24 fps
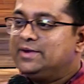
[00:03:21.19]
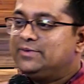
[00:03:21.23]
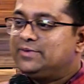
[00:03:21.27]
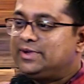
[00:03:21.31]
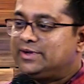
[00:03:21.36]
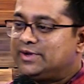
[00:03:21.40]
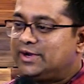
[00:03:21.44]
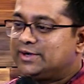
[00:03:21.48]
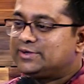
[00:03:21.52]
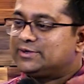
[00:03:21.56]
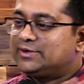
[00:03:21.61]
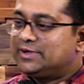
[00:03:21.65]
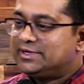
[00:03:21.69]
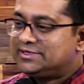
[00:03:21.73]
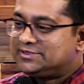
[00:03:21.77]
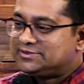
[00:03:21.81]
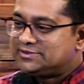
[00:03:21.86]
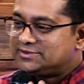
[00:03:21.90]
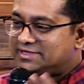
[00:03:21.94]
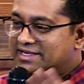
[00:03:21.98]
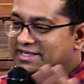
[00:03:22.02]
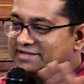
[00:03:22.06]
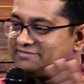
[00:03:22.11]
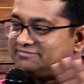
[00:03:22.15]
We're not going
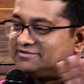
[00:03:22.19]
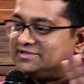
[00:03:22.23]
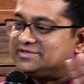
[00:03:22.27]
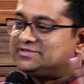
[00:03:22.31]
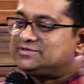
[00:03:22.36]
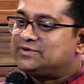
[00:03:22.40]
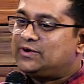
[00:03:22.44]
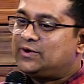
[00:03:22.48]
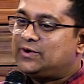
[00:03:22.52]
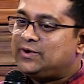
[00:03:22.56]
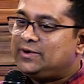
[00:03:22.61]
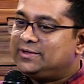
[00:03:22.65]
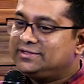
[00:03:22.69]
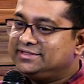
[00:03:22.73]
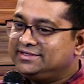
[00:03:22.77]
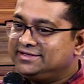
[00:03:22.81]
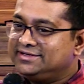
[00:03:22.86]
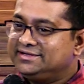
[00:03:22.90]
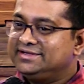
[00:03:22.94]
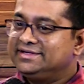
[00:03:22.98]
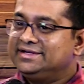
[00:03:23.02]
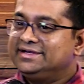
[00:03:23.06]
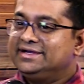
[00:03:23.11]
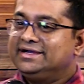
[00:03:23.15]
to delve into all
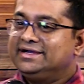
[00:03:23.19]
the